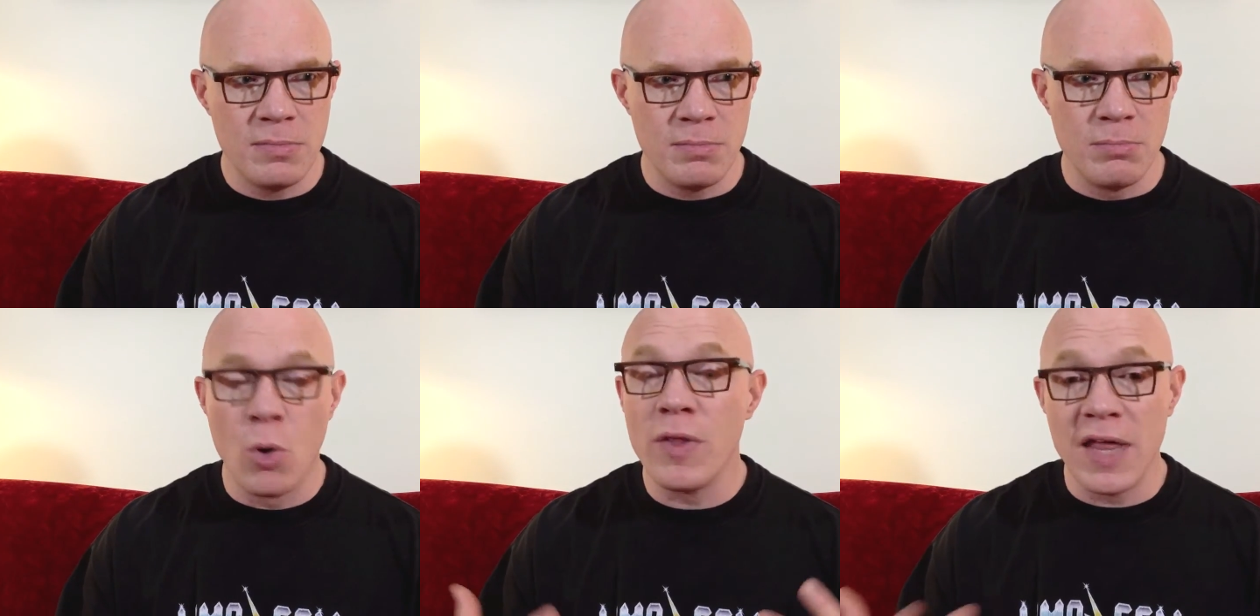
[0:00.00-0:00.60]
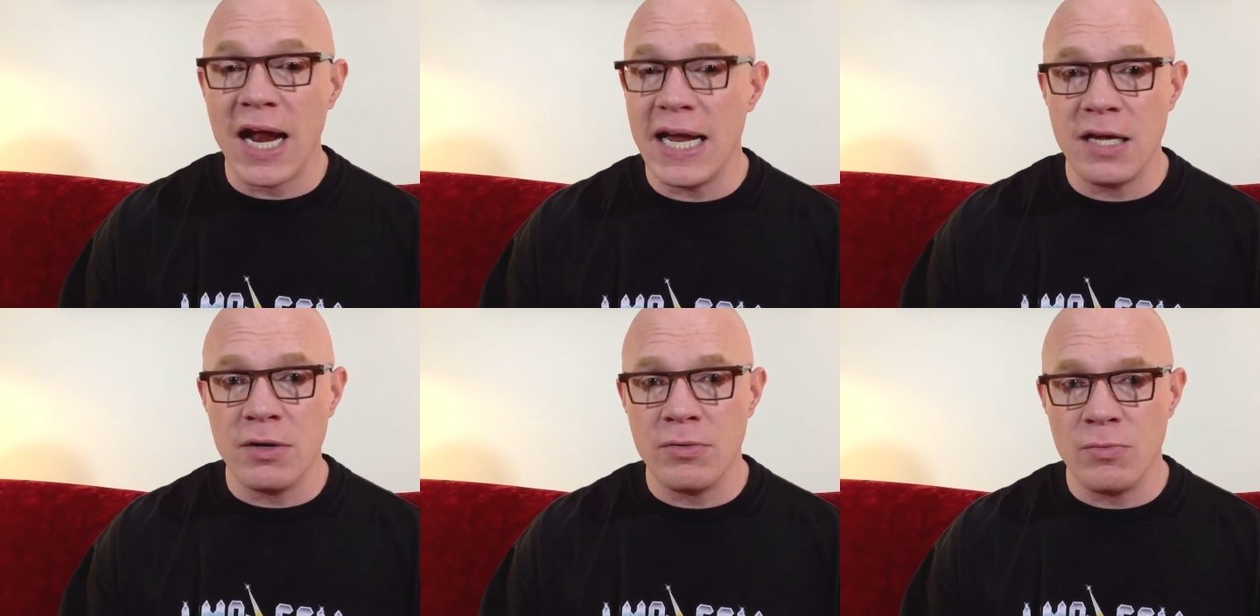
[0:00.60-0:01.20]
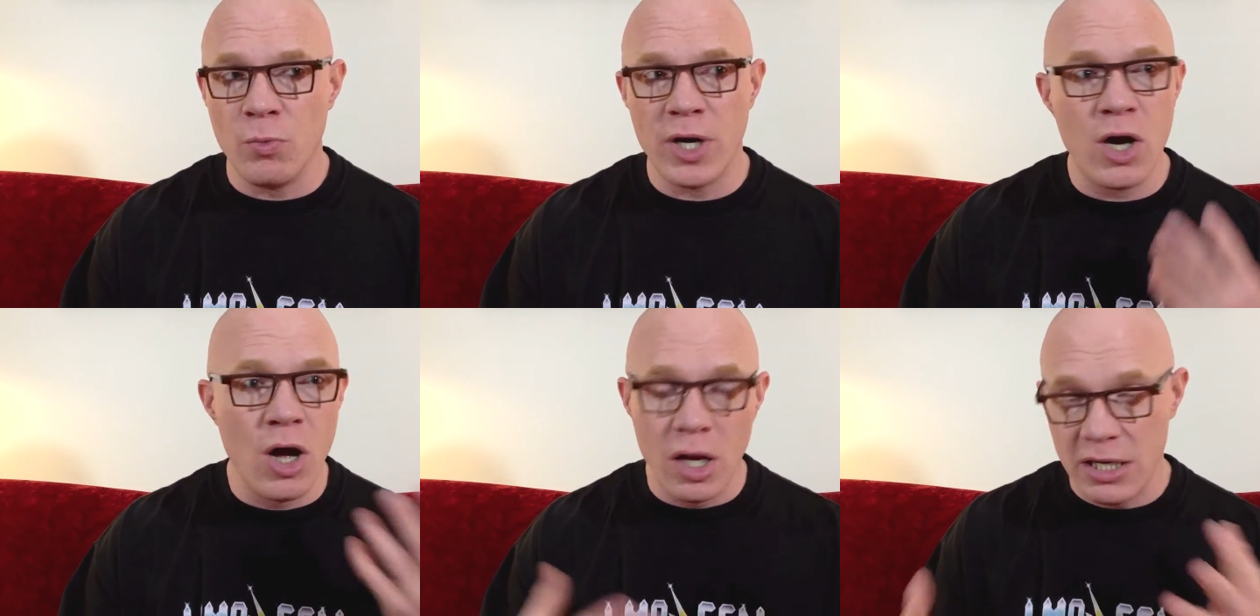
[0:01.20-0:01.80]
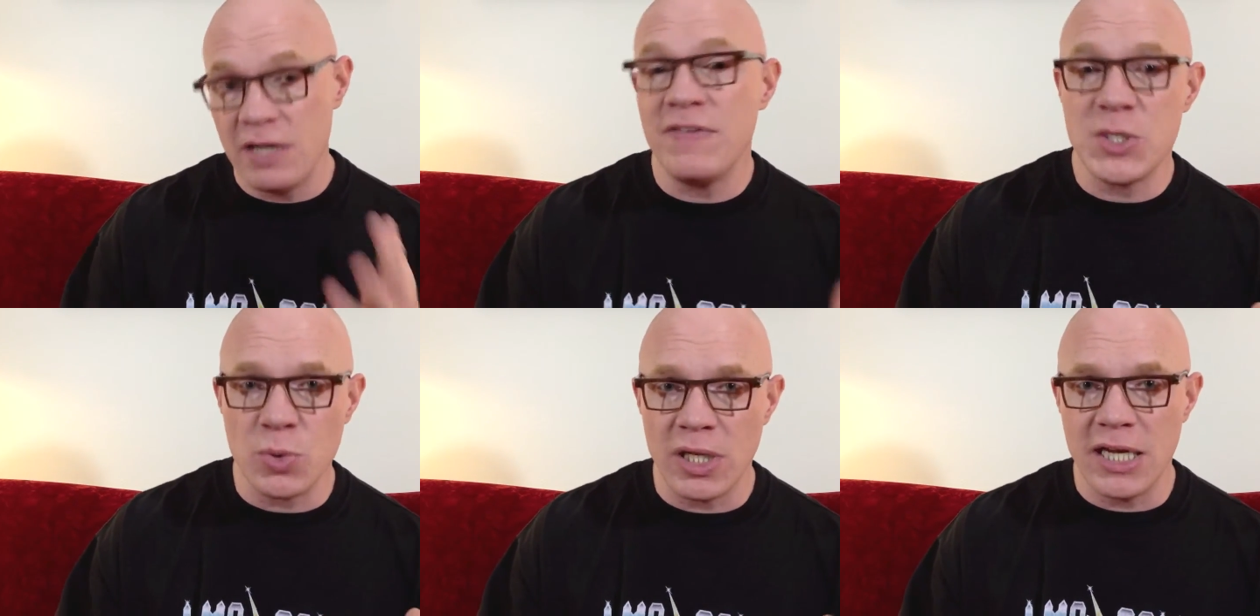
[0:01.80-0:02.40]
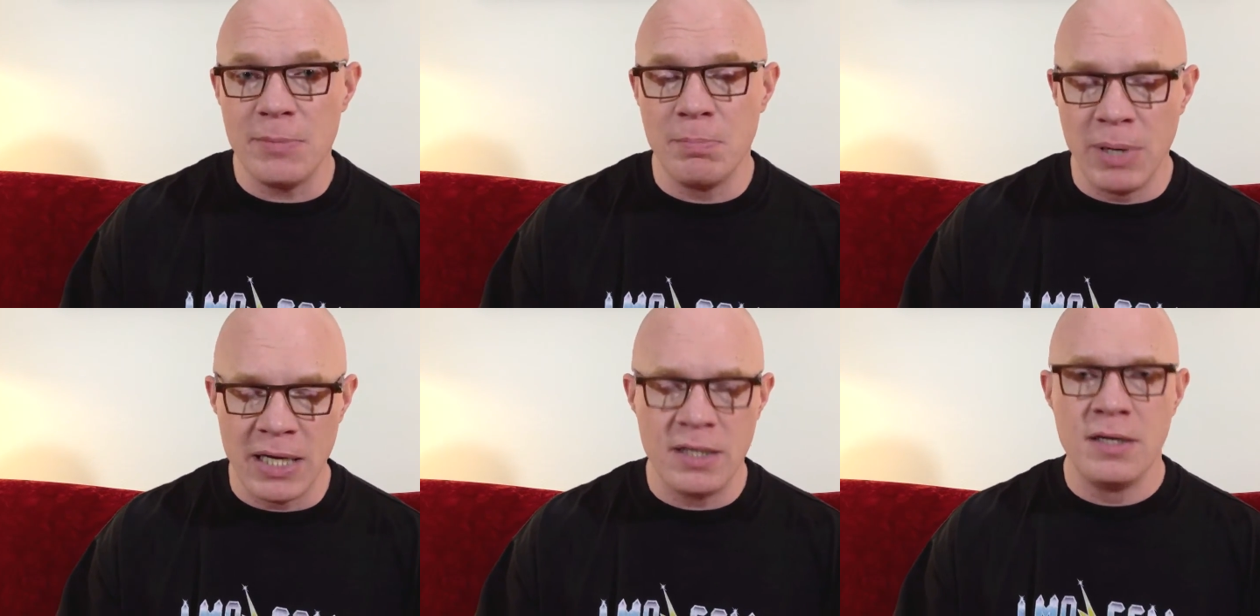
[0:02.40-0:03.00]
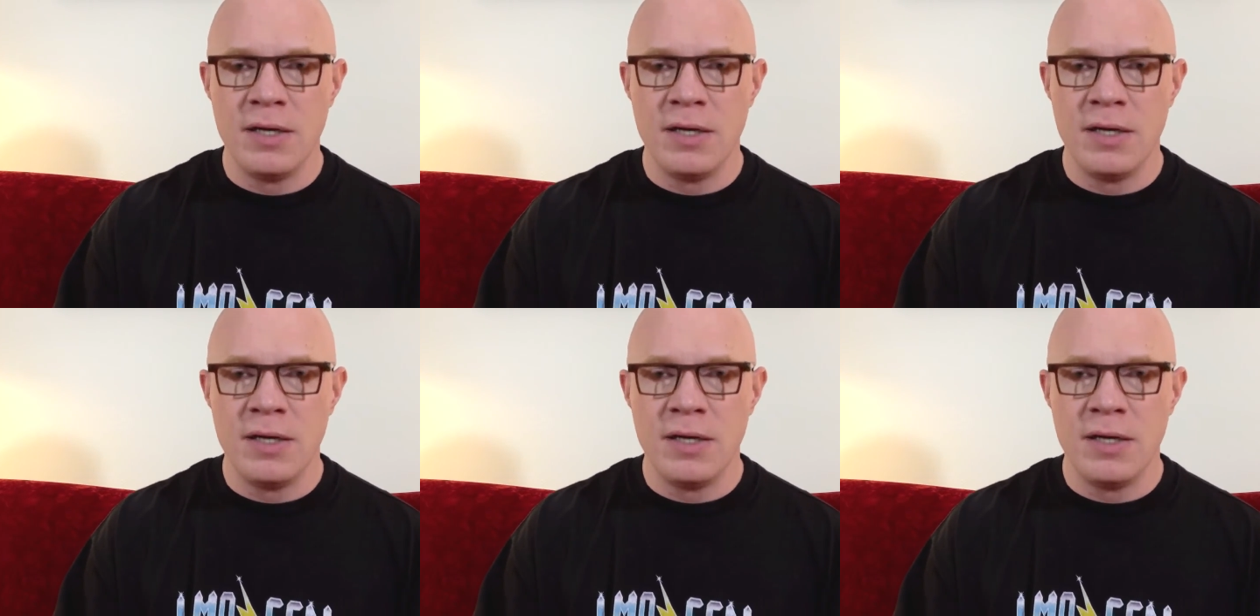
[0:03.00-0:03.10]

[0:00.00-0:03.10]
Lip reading: more than I can recall individually, but